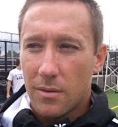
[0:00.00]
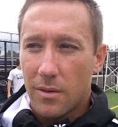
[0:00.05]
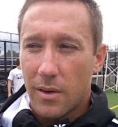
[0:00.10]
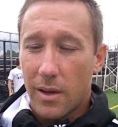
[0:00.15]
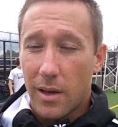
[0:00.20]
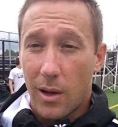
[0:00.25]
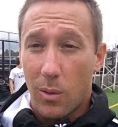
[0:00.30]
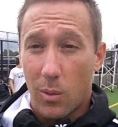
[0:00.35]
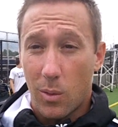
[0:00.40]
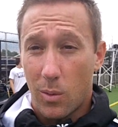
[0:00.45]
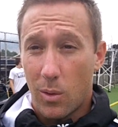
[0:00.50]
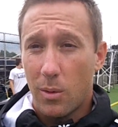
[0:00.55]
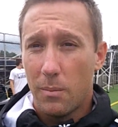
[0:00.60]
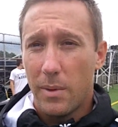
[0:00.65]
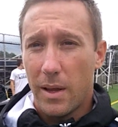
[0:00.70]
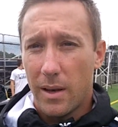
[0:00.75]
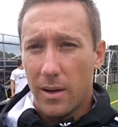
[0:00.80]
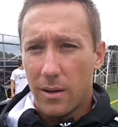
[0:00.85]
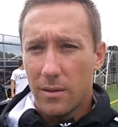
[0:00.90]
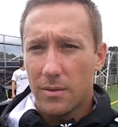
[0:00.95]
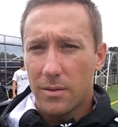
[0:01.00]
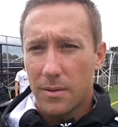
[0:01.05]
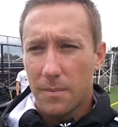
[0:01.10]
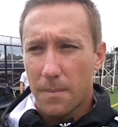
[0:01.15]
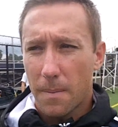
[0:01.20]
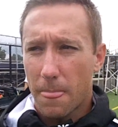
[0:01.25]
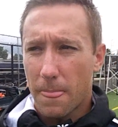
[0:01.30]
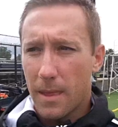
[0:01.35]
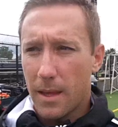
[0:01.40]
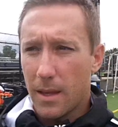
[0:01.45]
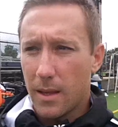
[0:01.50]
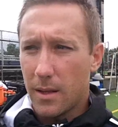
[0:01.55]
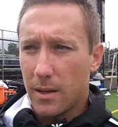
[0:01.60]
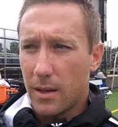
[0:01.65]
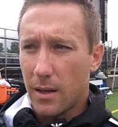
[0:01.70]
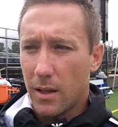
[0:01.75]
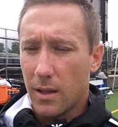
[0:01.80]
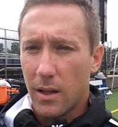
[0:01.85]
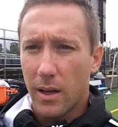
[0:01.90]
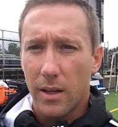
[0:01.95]
find out what we're made of.
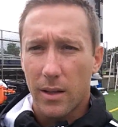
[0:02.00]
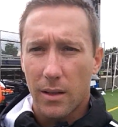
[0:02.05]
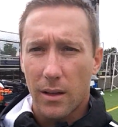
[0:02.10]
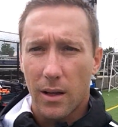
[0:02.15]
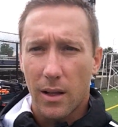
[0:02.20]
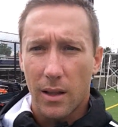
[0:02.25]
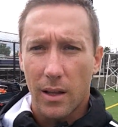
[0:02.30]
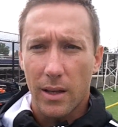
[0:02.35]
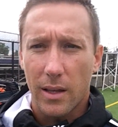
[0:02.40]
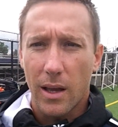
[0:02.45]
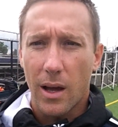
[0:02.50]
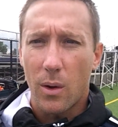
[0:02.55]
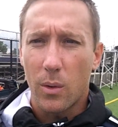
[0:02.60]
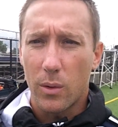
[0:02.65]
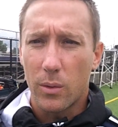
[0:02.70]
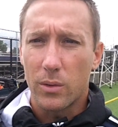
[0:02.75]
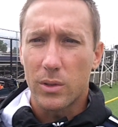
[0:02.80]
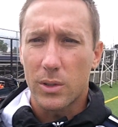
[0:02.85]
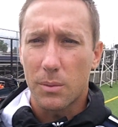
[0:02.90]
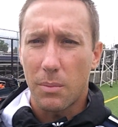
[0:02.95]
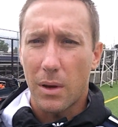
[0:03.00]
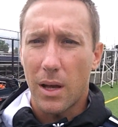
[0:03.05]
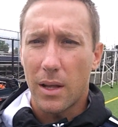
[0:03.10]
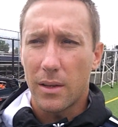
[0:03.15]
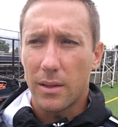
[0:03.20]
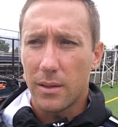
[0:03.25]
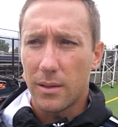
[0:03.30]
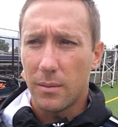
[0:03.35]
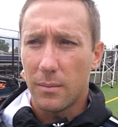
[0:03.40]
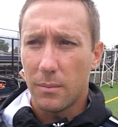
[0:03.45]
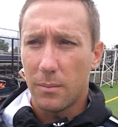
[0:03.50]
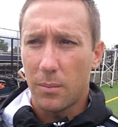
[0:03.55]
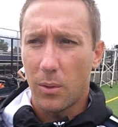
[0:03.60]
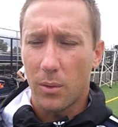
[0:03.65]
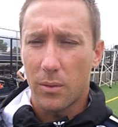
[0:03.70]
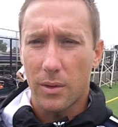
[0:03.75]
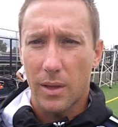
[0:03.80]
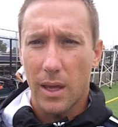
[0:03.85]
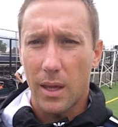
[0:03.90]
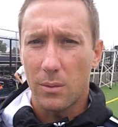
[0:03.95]
And I like how we responded.
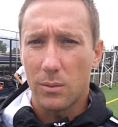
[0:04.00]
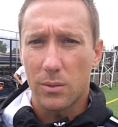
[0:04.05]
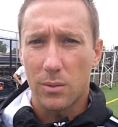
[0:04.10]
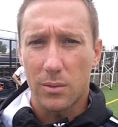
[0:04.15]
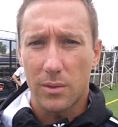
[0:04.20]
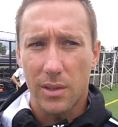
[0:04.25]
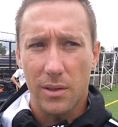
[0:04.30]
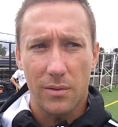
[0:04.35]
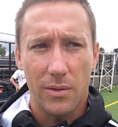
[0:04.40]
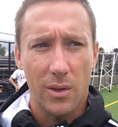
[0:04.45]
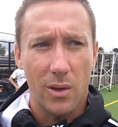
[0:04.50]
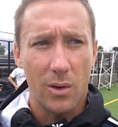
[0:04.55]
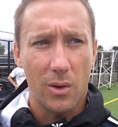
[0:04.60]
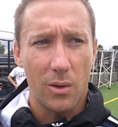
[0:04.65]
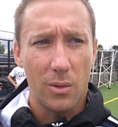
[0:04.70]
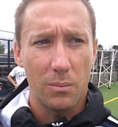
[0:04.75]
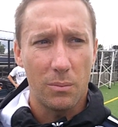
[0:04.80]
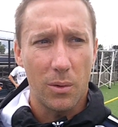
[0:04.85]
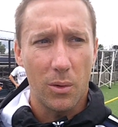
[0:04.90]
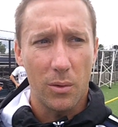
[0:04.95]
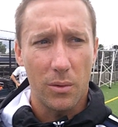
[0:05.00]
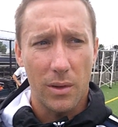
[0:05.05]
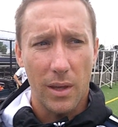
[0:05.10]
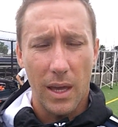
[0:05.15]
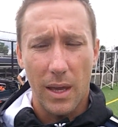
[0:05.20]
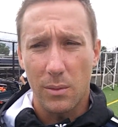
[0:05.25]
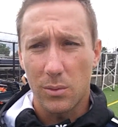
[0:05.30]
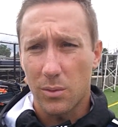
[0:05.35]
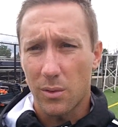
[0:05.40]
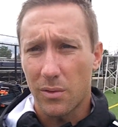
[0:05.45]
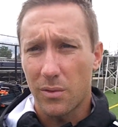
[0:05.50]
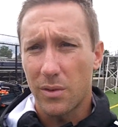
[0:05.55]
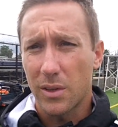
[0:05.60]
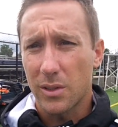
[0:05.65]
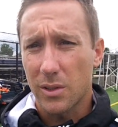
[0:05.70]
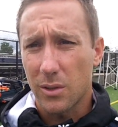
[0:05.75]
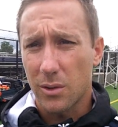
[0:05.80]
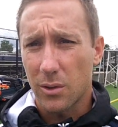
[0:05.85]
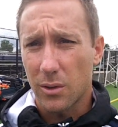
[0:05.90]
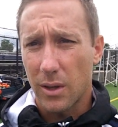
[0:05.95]
Both games were difficult. Both games were
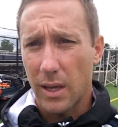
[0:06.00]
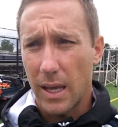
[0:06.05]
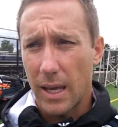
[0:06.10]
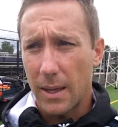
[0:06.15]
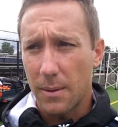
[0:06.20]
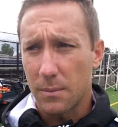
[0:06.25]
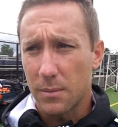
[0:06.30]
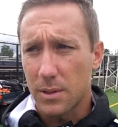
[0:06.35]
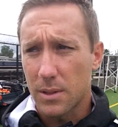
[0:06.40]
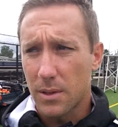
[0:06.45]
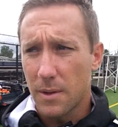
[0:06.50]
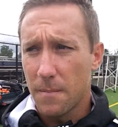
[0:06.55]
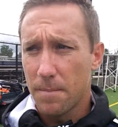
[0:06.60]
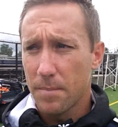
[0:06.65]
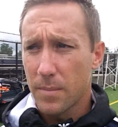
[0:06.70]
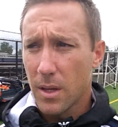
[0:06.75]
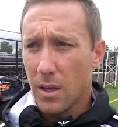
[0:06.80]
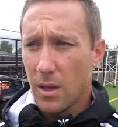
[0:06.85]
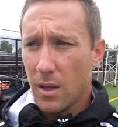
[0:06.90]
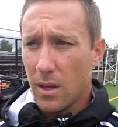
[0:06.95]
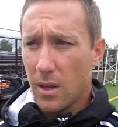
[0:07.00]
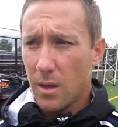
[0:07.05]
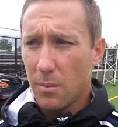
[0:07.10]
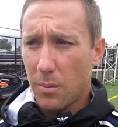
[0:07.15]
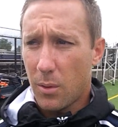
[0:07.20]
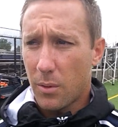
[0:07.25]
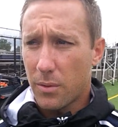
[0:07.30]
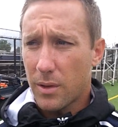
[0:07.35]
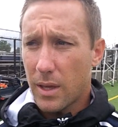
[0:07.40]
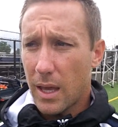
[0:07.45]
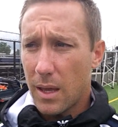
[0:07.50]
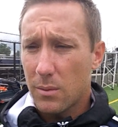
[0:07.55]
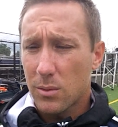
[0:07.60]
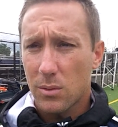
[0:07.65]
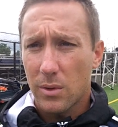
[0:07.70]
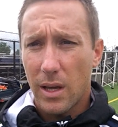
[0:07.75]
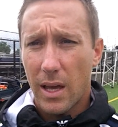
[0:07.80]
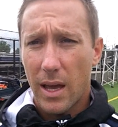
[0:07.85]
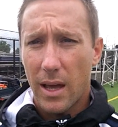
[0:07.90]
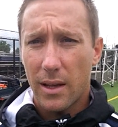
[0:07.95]
physical games. In both
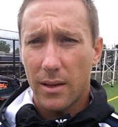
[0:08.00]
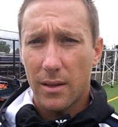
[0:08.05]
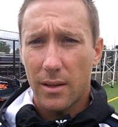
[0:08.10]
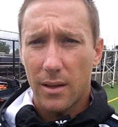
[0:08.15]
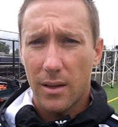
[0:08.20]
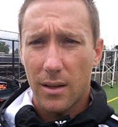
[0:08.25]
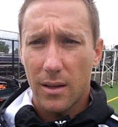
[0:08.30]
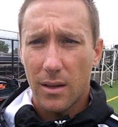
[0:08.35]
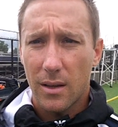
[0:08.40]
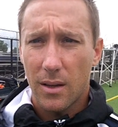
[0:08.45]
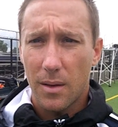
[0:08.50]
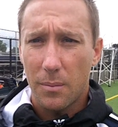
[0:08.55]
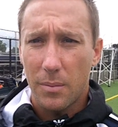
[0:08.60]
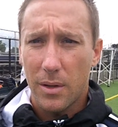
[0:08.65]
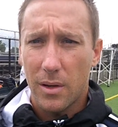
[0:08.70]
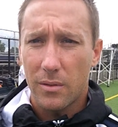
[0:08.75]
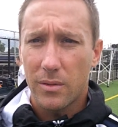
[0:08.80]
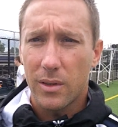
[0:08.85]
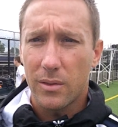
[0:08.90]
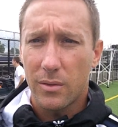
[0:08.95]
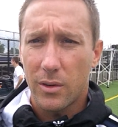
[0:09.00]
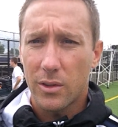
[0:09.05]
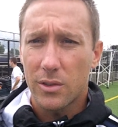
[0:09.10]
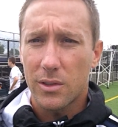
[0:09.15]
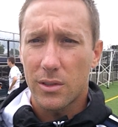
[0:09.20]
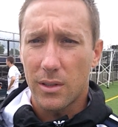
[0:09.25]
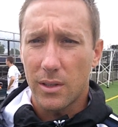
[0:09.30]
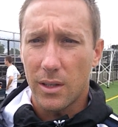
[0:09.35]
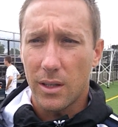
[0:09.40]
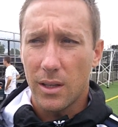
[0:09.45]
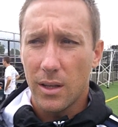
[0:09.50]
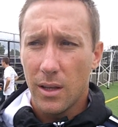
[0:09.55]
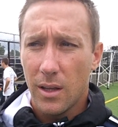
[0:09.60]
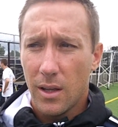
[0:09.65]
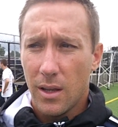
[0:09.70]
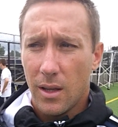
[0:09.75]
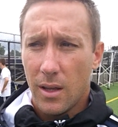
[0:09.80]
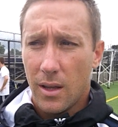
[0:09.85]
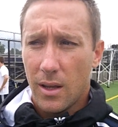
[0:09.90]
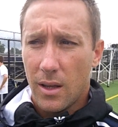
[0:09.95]
games, we had a bit of adversity.
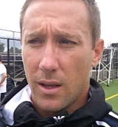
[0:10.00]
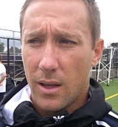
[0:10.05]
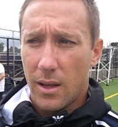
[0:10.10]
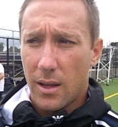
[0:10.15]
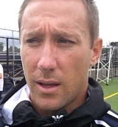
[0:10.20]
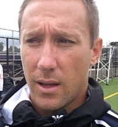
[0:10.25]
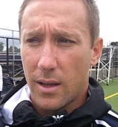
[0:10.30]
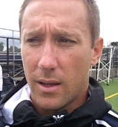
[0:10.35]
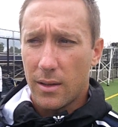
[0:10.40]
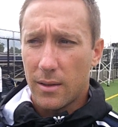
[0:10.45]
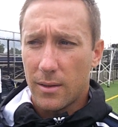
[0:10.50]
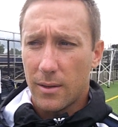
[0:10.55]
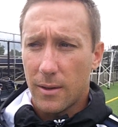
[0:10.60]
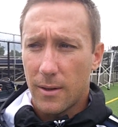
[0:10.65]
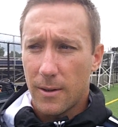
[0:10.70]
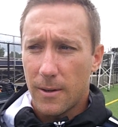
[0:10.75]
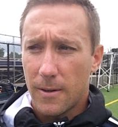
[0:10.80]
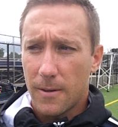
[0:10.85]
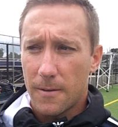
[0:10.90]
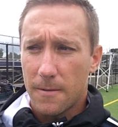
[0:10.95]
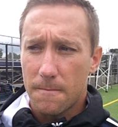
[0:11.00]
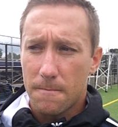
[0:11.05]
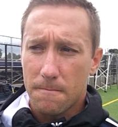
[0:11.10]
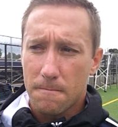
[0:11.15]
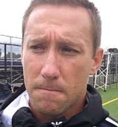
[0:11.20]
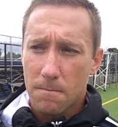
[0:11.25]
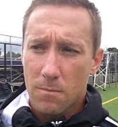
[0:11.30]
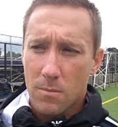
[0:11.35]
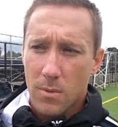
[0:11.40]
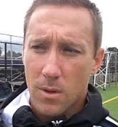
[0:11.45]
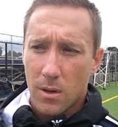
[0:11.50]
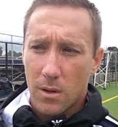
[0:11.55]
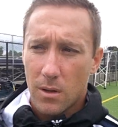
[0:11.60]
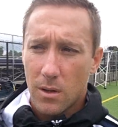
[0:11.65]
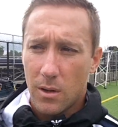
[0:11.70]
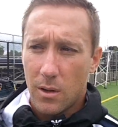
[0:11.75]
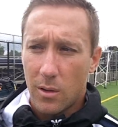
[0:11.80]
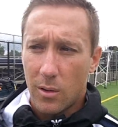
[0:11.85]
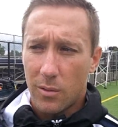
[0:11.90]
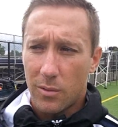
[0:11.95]
Mm-hmm. And,
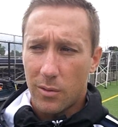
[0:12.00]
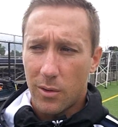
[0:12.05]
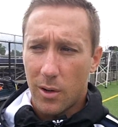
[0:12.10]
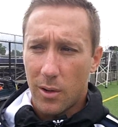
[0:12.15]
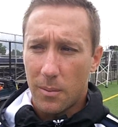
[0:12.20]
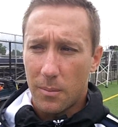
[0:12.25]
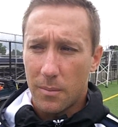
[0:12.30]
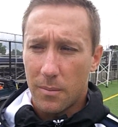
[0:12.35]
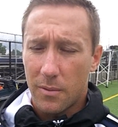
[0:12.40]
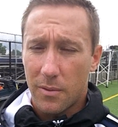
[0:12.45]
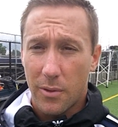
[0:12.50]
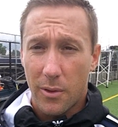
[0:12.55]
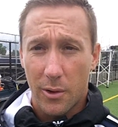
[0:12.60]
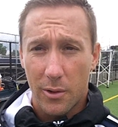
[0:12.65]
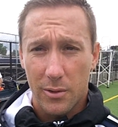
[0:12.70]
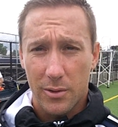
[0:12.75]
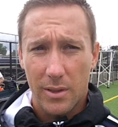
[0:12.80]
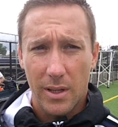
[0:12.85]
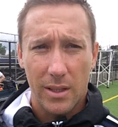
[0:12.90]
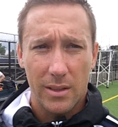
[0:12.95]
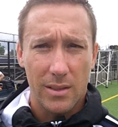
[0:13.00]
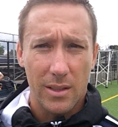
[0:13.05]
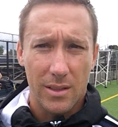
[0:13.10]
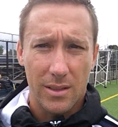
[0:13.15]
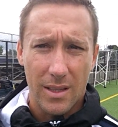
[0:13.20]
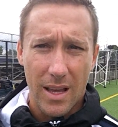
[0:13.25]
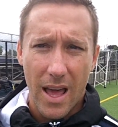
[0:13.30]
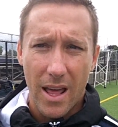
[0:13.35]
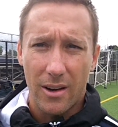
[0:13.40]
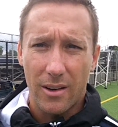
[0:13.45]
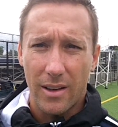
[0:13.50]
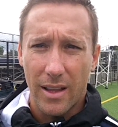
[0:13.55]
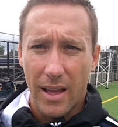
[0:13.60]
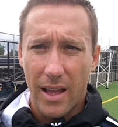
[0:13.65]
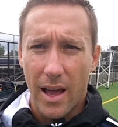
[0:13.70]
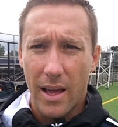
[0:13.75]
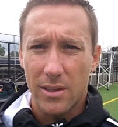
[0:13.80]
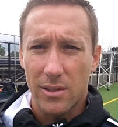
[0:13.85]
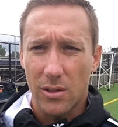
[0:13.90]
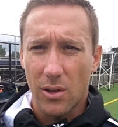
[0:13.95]
you know, from Thursday to
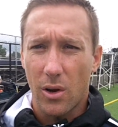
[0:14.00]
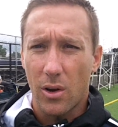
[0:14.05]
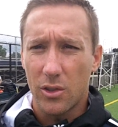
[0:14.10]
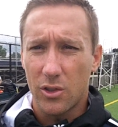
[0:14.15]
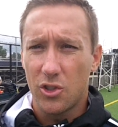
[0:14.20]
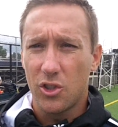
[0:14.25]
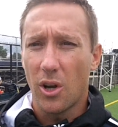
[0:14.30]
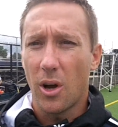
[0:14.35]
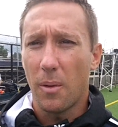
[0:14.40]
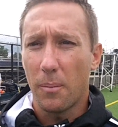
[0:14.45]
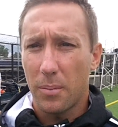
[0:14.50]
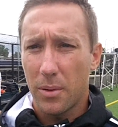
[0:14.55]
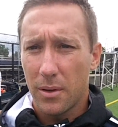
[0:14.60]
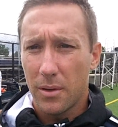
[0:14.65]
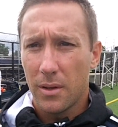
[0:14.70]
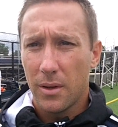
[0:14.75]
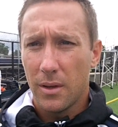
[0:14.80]
Saturday, I saw a jump